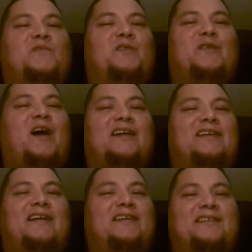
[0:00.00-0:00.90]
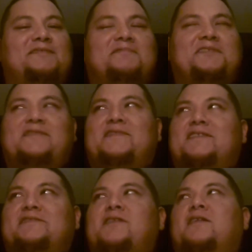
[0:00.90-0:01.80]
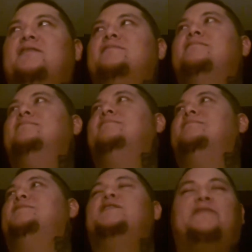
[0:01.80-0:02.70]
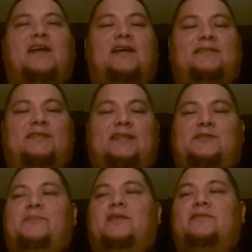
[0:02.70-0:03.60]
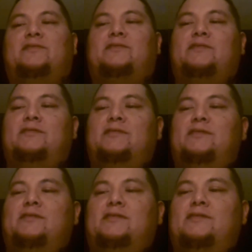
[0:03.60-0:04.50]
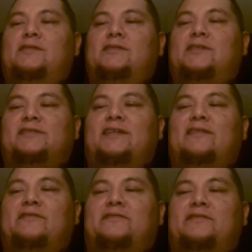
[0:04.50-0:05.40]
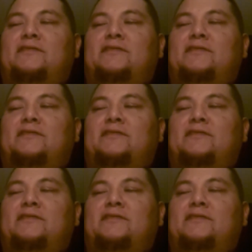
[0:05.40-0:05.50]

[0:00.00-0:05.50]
you're not gonna live this long. You've got 6 months to live.